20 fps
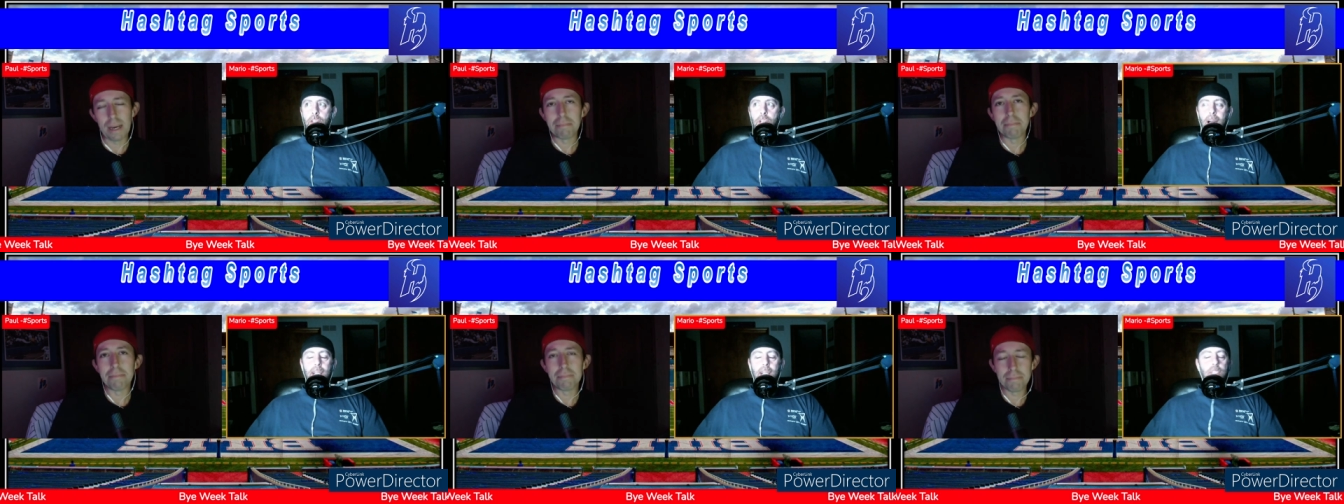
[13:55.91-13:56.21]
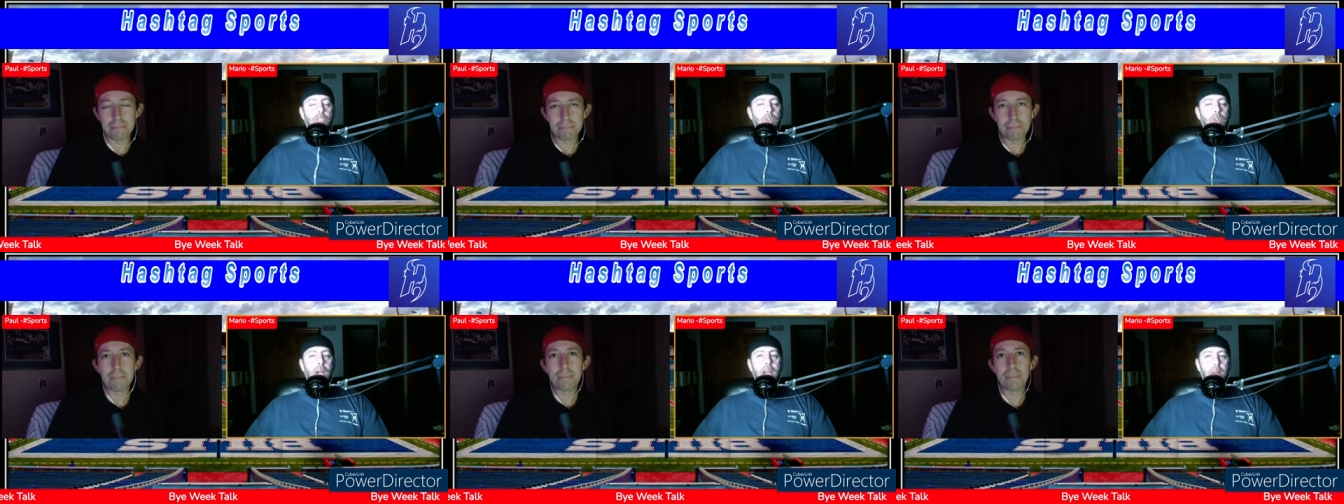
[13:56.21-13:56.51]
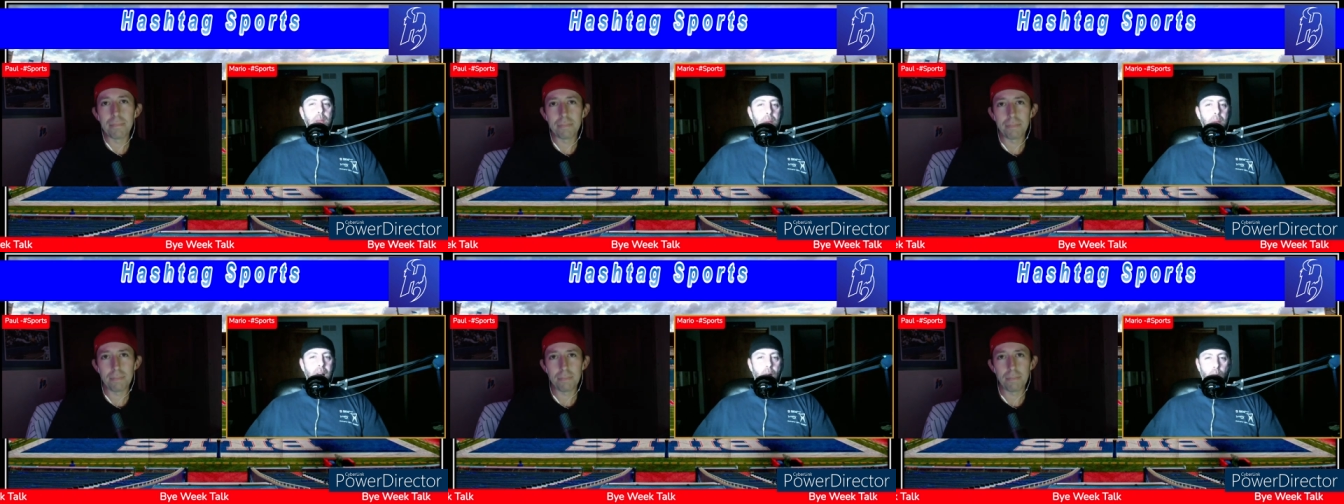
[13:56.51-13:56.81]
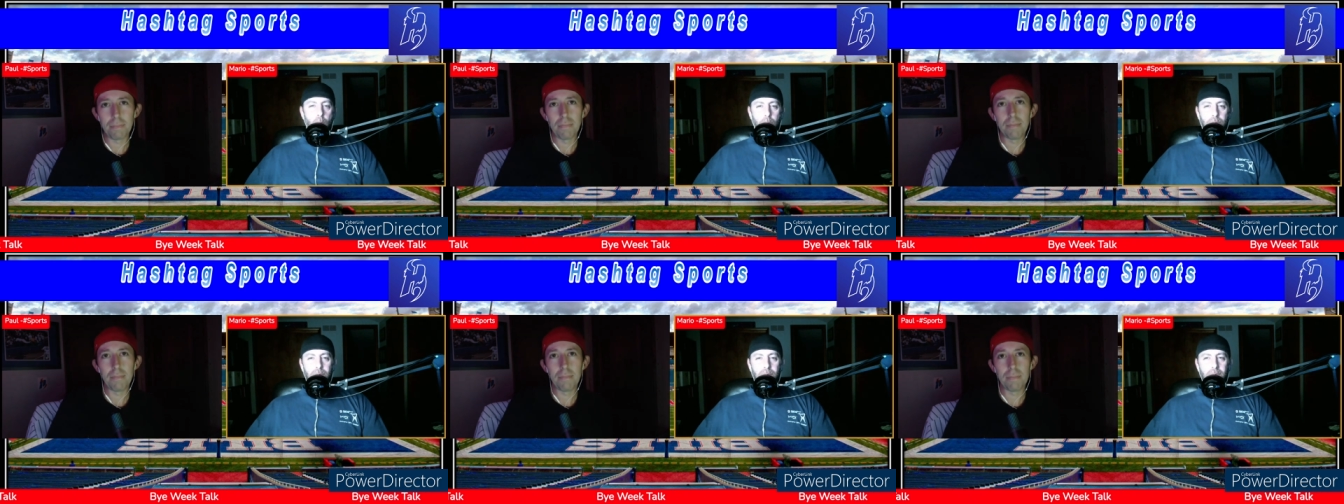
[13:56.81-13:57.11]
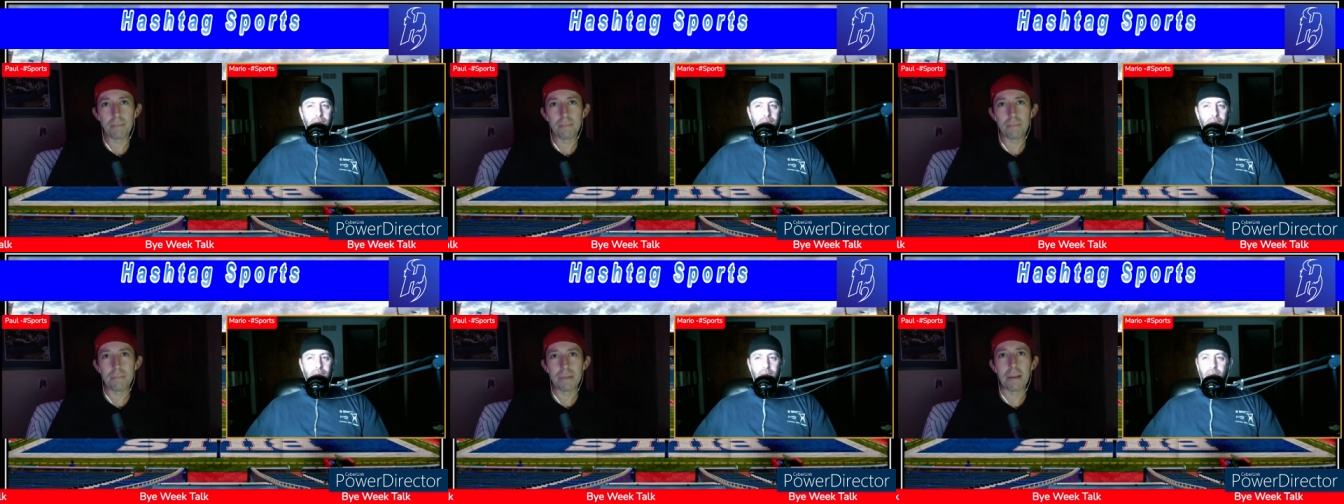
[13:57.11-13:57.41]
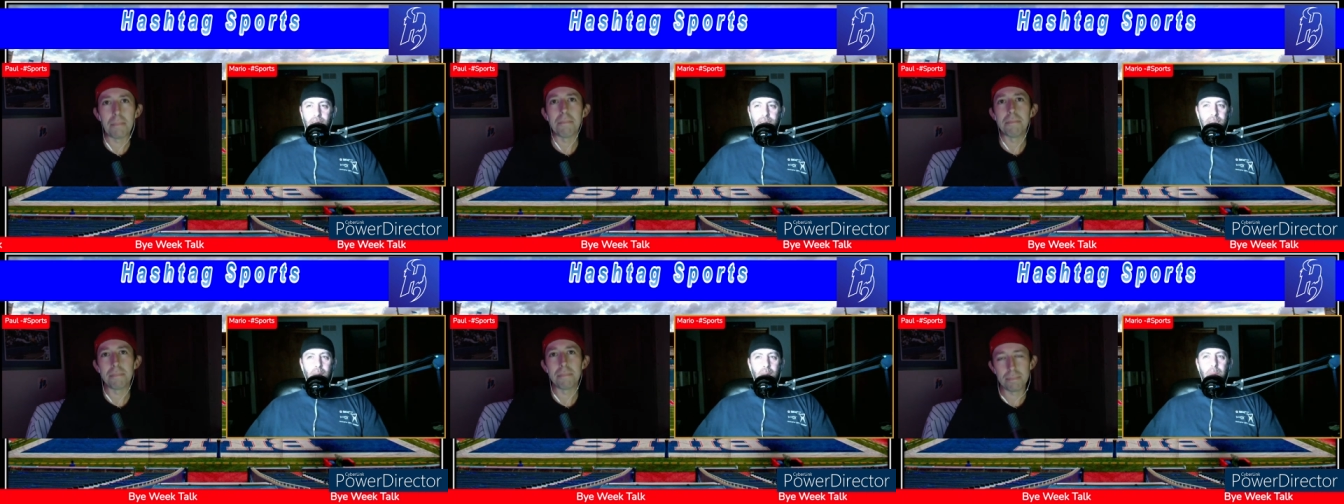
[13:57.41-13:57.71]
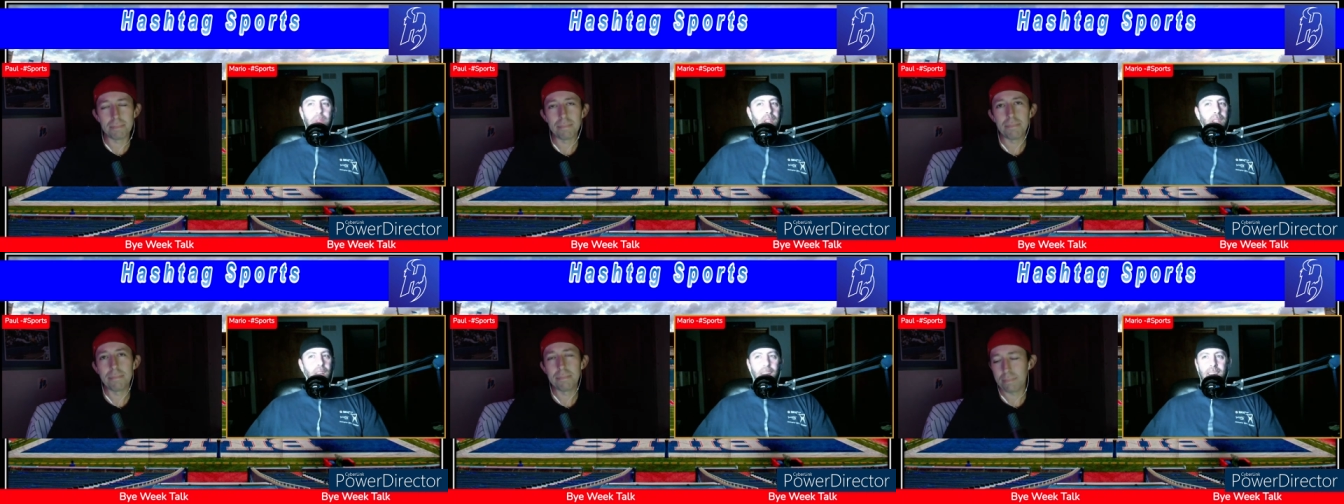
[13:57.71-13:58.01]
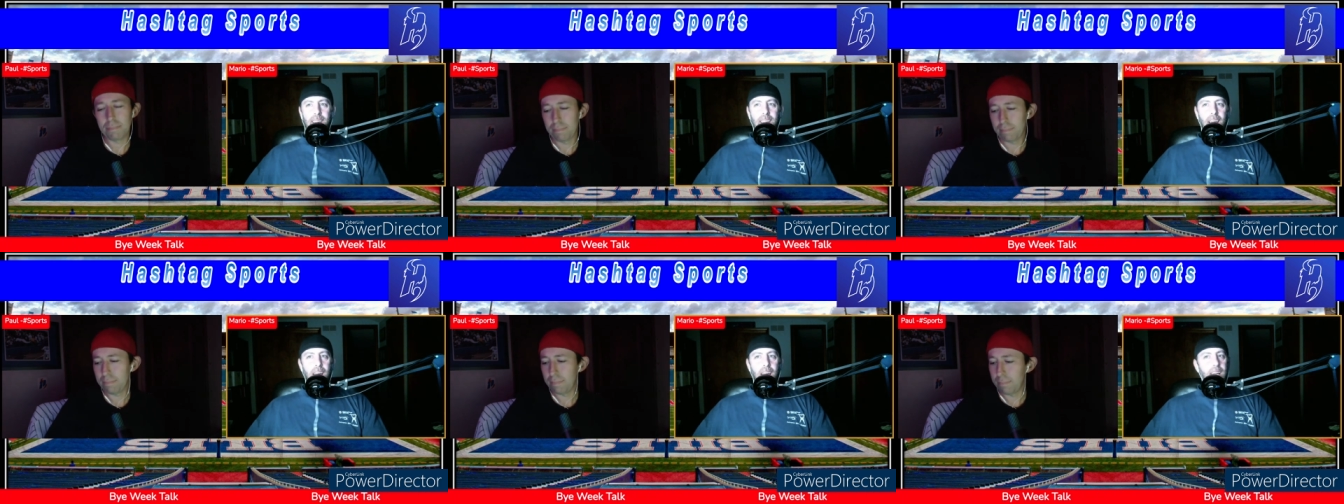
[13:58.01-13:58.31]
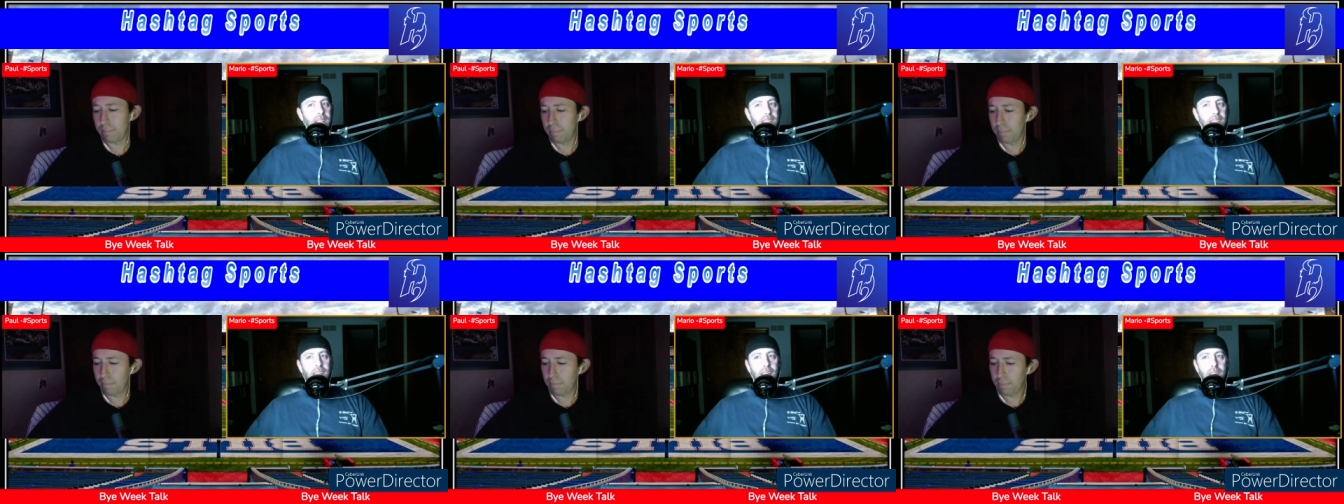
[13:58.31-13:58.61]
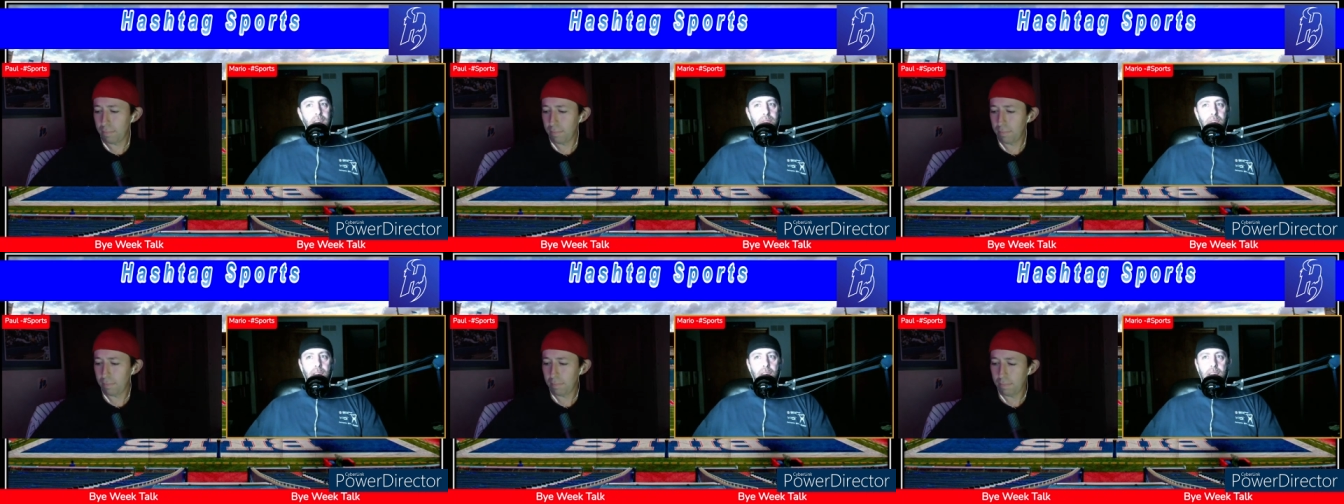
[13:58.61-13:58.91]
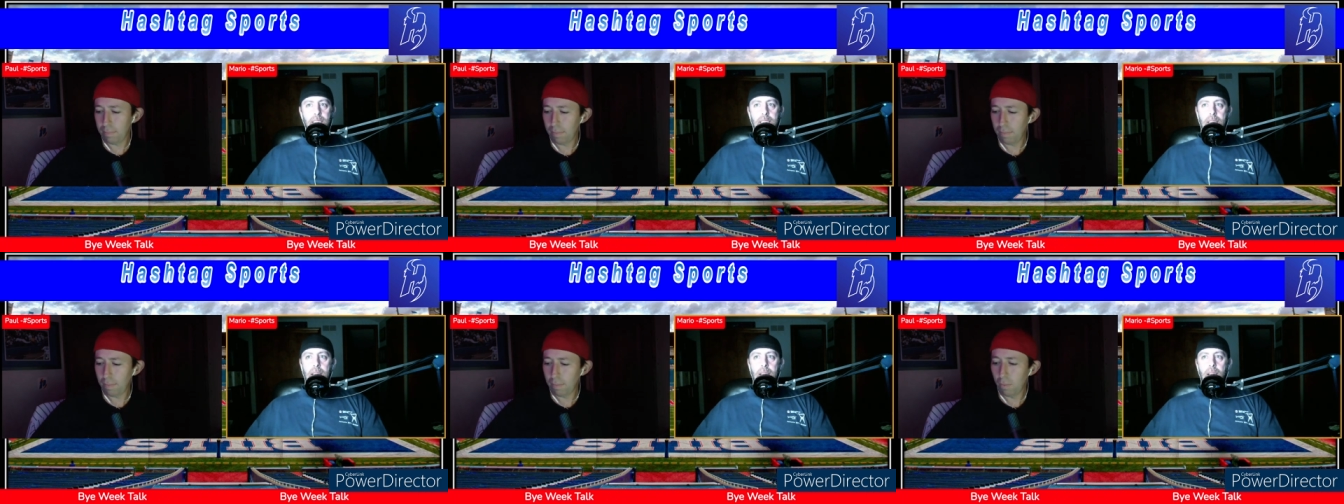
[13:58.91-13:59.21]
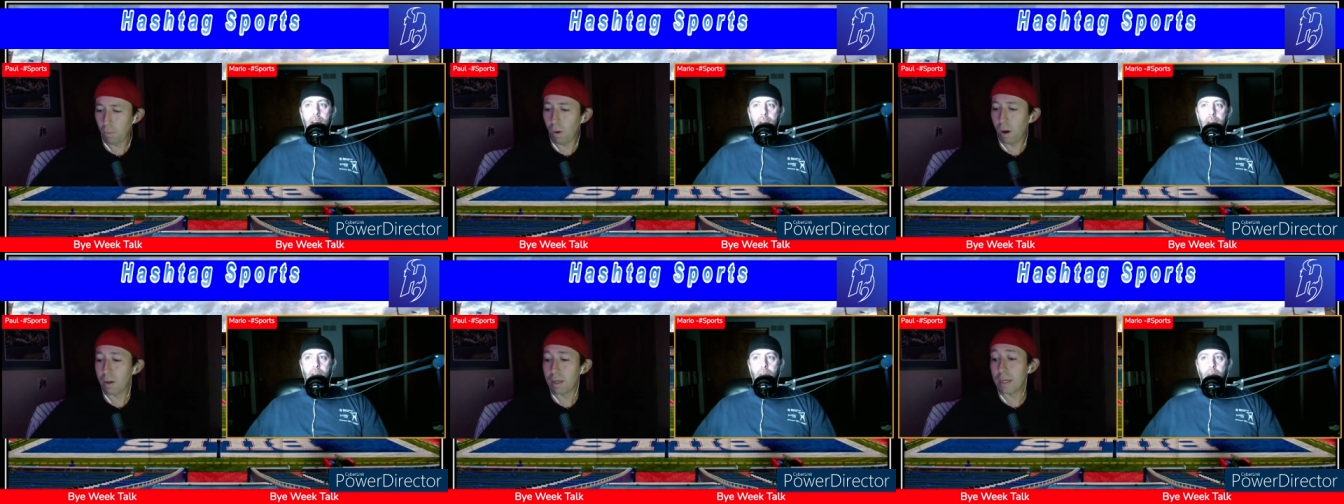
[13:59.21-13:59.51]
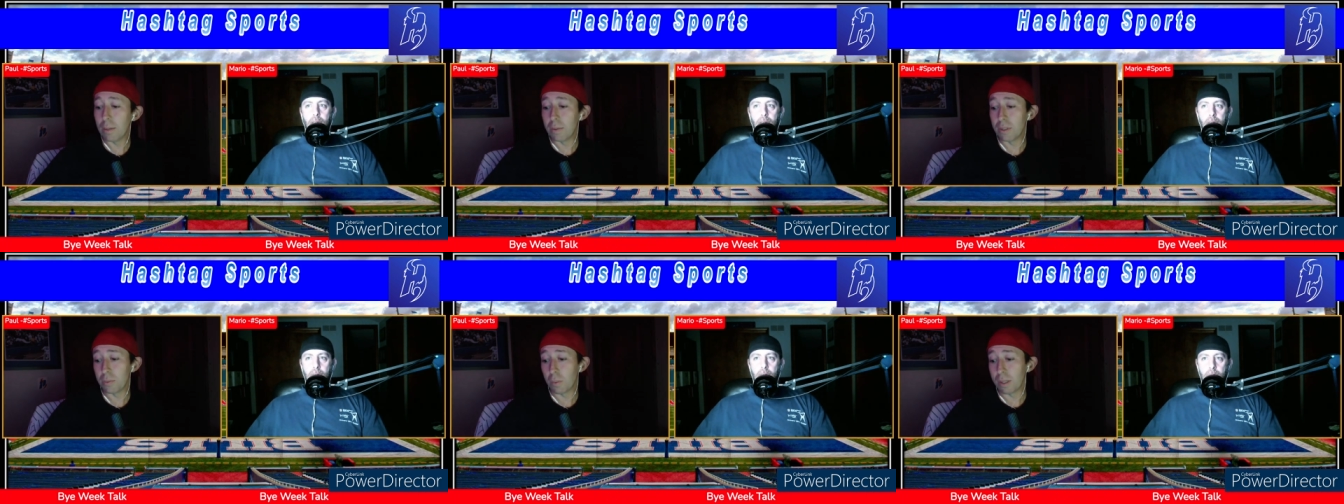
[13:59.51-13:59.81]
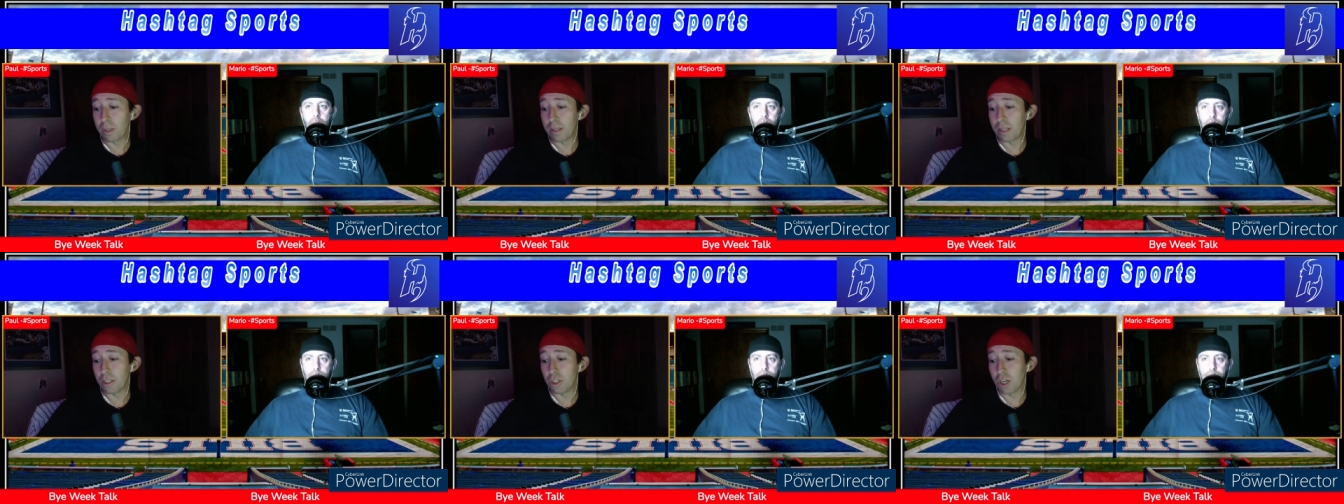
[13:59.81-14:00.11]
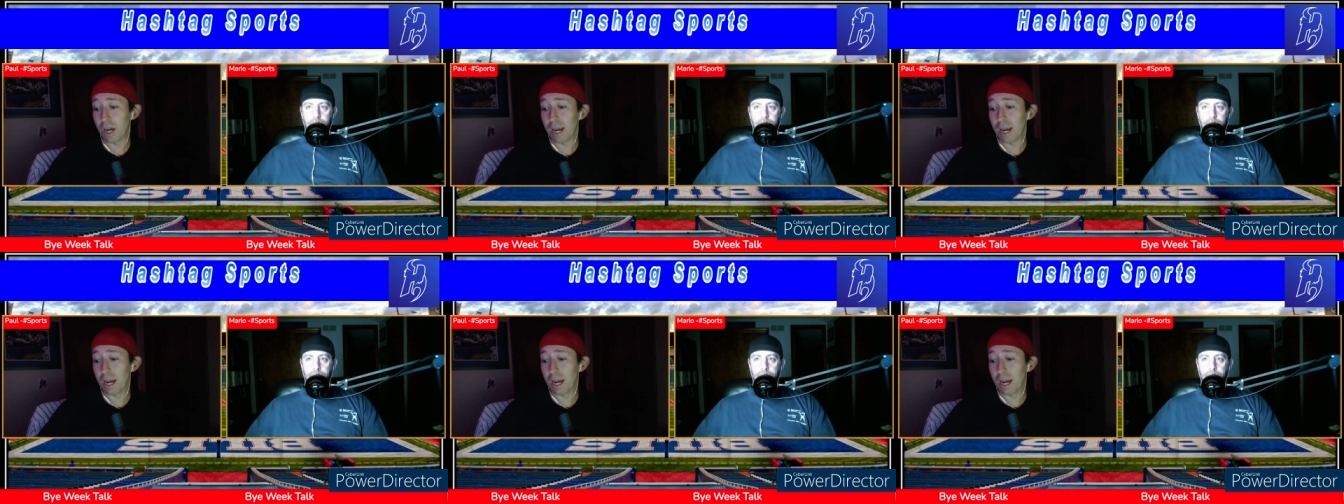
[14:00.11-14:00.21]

Giants tried him out yep. or something like that to that effect. Well, he was um, with